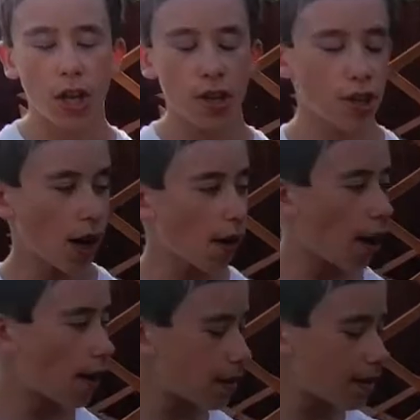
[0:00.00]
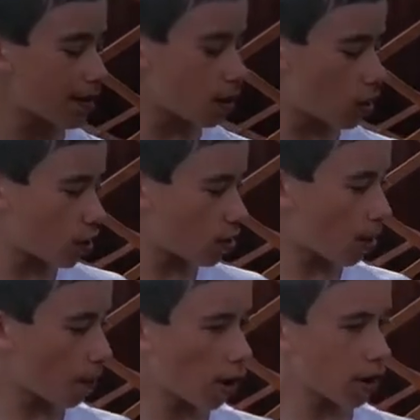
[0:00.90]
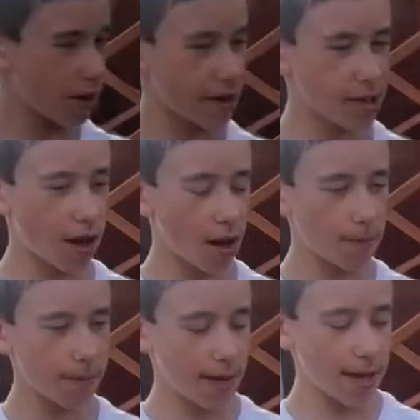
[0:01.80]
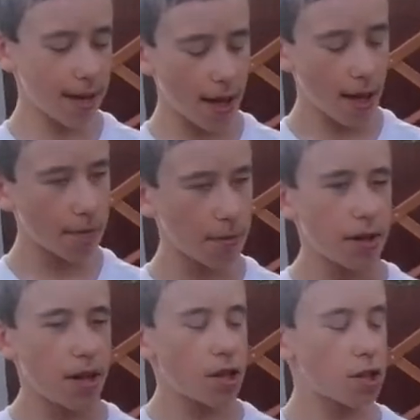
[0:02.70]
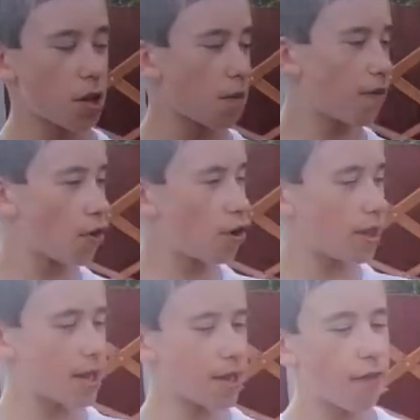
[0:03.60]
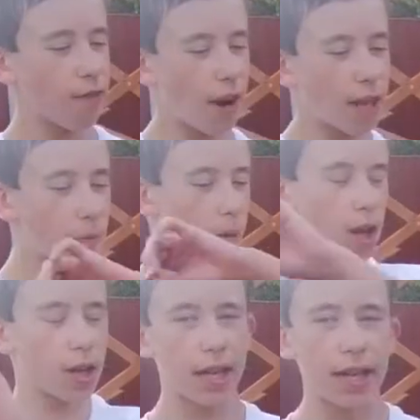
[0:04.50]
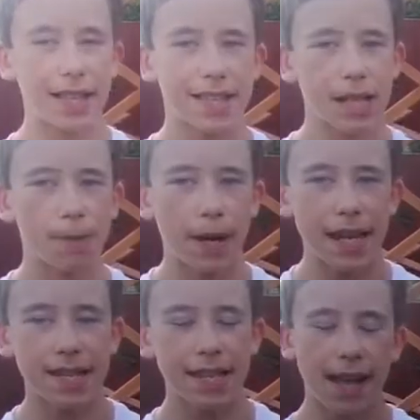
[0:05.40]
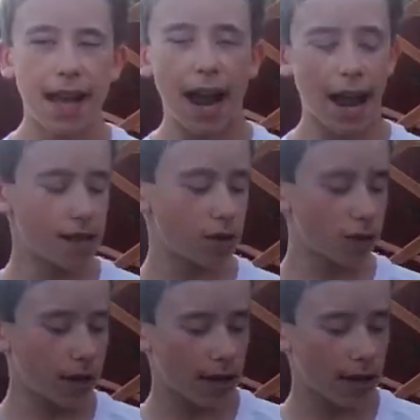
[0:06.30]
So this is just the progress update. So we've got the framework into place, and all